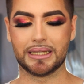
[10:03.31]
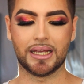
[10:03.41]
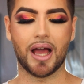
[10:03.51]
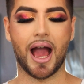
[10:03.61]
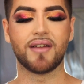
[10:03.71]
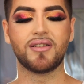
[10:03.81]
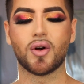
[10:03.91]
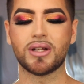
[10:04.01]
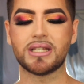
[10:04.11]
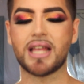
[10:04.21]
thing. I
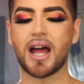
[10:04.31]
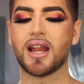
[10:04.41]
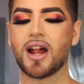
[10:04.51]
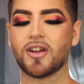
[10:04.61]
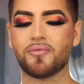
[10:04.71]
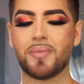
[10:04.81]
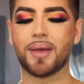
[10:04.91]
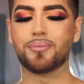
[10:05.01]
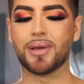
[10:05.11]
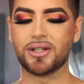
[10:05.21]
noticed that a lot of
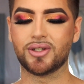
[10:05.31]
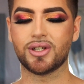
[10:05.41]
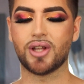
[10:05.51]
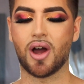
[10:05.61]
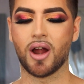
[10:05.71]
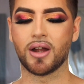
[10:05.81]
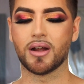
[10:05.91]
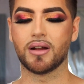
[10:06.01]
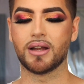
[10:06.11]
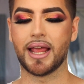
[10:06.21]
my pictures
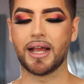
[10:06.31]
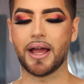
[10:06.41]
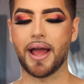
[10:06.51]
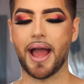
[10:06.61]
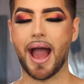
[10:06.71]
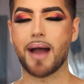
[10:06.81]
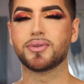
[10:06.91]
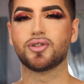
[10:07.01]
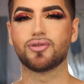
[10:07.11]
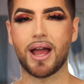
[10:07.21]
are like
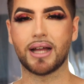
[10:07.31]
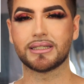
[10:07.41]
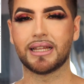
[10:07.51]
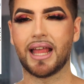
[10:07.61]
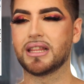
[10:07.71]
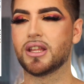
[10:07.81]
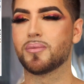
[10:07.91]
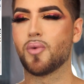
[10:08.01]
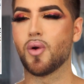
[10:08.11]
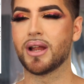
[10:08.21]
abstract, like they're
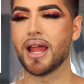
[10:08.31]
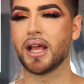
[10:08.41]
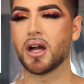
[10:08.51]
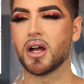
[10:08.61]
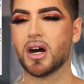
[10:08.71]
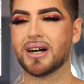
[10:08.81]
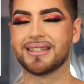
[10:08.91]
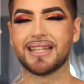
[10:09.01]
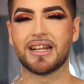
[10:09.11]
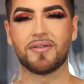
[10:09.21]
more like a
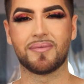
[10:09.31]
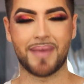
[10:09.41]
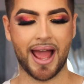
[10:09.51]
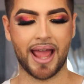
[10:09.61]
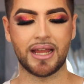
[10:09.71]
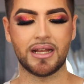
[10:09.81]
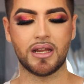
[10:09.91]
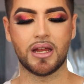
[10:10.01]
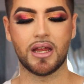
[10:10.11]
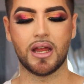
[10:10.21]
state of mind
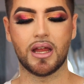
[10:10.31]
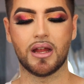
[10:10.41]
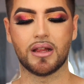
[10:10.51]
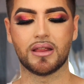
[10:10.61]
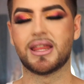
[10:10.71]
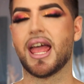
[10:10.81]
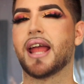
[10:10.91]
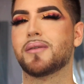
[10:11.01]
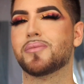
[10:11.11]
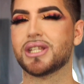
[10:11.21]

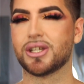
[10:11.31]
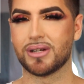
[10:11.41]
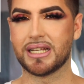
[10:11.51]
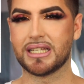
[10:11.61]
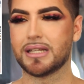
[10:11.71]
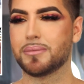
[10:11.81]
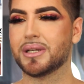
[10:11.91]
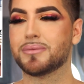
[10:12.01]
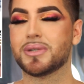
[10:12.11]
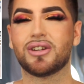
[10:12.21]
than materialistic
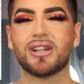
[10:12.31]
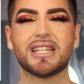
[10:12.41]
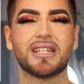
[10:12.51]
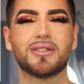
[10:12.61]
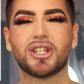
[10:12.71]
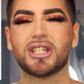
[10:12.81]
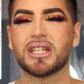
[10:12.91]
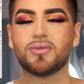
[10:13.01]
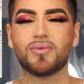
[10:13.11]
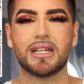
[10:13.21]
because materialistic shit
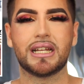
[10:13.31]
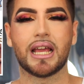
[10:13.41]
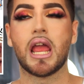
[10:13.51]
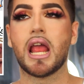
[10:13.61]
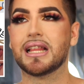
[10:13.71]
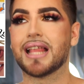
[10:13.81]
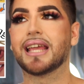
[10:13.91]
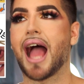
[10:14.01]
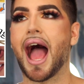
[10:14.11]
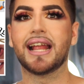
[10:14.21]
doesn't really like
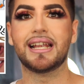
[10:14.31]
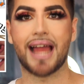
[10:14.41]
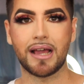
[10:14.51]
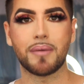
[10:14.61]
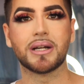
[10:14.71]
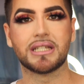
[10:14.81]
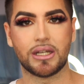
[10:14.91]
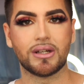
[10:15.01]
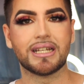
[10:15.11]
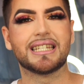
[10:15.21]
like I like
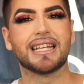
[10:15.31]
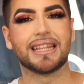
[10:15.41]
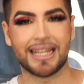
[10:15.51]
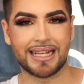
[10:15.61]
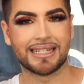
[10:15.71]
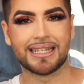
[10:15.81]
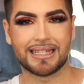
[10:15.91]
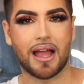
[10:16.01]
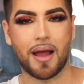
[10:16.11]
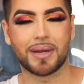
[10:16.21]
materialistic things
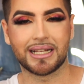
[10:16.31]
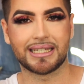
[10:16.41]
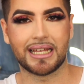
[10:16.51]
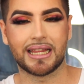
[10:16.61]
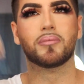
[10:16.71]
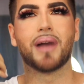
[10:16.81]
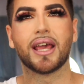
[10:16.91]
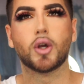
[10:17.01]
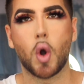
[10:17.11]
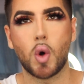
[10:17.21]
that's not I'm not saying that
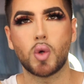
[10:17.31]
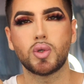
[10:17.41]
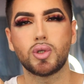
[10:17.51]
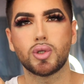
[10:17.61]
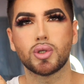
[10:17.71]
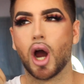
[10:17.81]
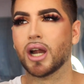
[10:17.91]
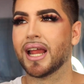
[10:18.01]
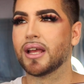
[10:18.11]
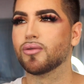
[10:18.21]
my goals
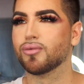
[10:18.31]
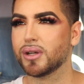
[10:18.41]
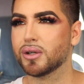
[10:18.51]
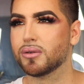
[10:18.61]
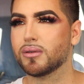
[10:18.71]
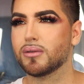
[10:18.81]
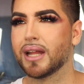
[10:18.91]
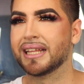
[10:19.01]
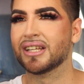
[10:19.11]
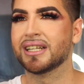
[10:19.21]
are like real
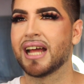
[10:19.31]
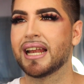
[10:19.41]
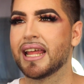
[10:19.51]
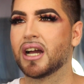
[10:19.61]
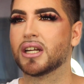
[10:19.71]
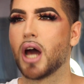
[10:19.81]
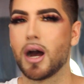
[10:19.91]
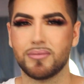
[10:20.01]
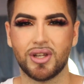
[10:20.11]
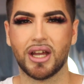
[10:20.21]
like they're not like an
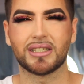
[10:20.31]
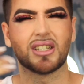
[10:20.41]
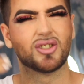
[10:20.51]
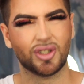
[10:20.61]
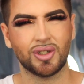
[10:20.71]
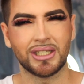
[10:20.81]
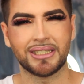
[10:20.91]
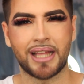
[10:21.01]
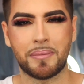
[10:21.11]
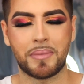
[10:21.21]
object do you
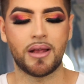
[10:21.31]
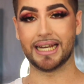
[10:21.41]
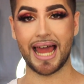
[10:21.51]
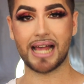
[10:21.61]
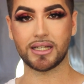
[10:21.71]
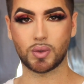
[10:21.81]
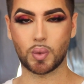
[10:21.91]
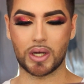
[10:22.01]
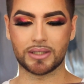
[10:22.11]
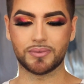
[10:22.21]
understand me last
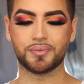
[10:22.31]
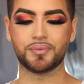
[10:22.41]
one